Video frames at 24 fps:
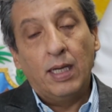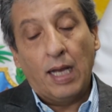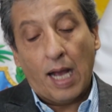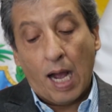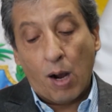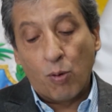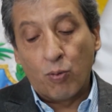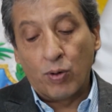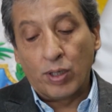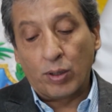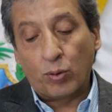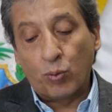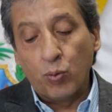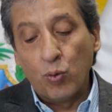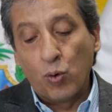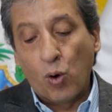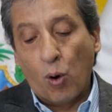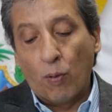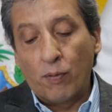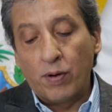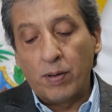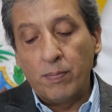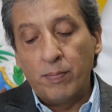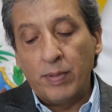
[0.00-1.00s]
Our two
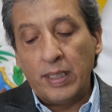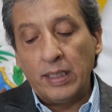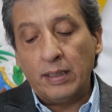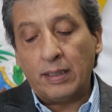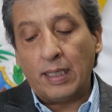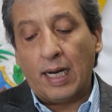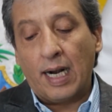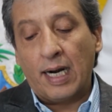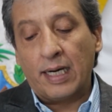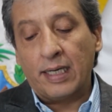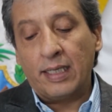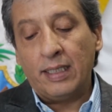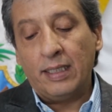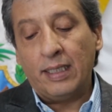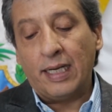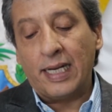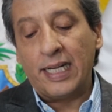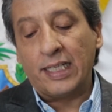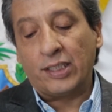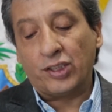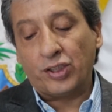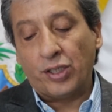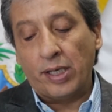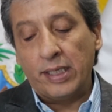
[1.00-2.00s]
governments are
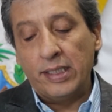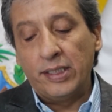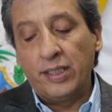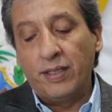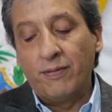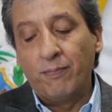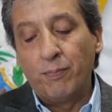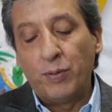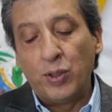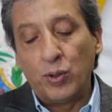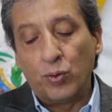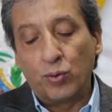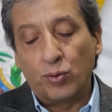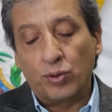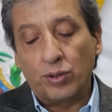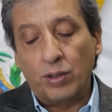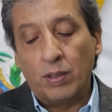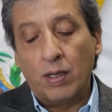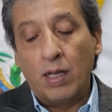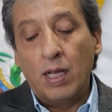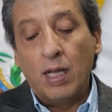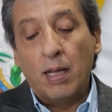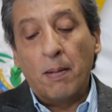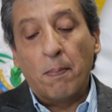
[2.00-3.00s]
exchanging views
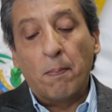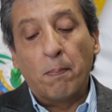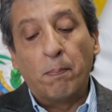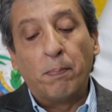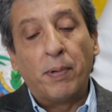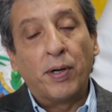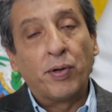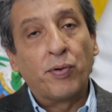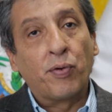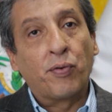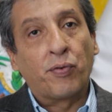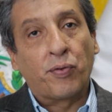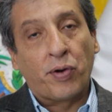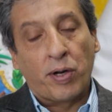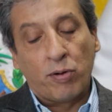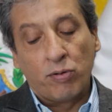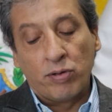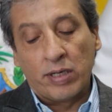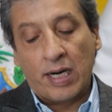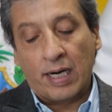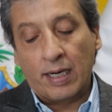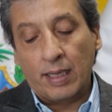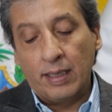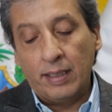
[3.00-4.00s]
very
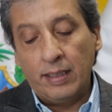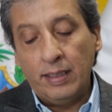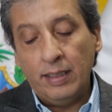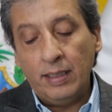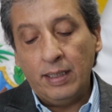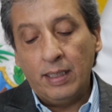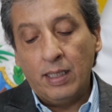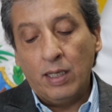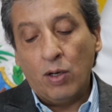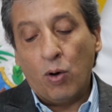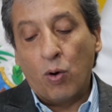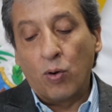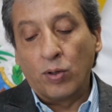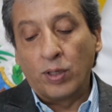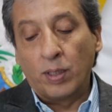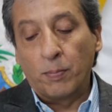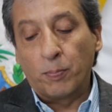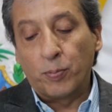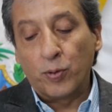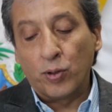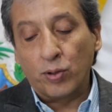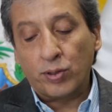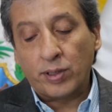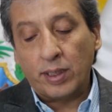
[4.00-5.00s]
regularly on the
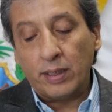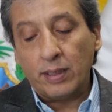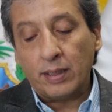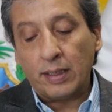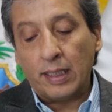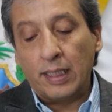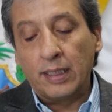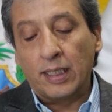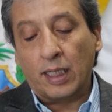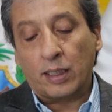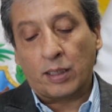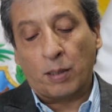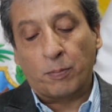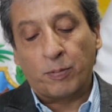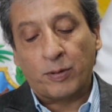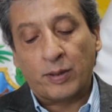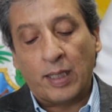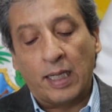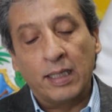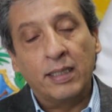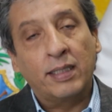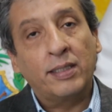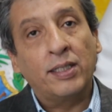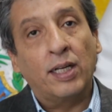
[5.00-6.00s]
process and the
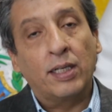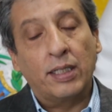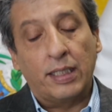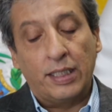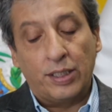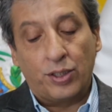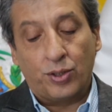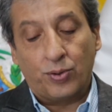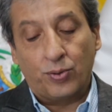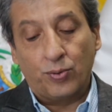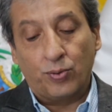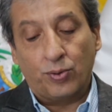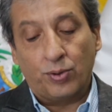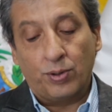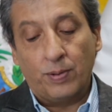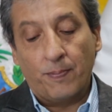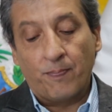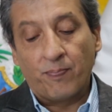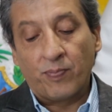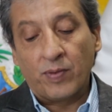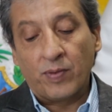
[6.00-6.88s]
substantial issues.